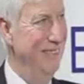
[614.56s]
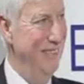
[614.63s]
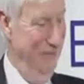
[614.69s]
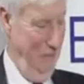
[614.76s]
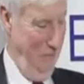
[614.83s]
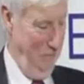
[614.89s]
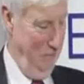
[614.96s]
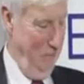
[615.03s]

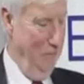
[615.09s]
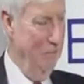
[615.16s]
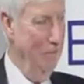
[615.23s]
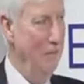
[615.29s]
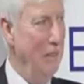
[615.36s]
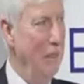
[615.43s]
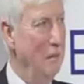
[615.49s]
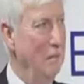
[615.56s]
very much, Jim
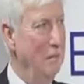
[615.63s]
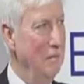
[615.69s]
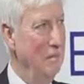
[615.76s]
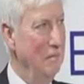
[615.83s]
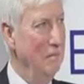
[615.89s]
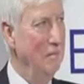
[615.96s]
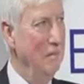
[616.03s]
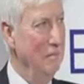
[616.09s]
Haliburton, for
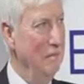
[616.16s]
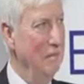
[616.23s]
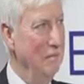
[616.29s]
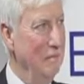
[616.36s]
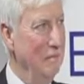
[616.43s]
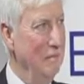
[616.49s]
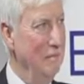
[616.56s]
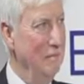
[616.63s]
coming on to
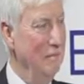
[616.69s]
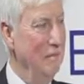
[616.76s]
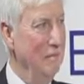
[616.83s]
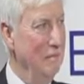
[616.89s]
Property Pillars. We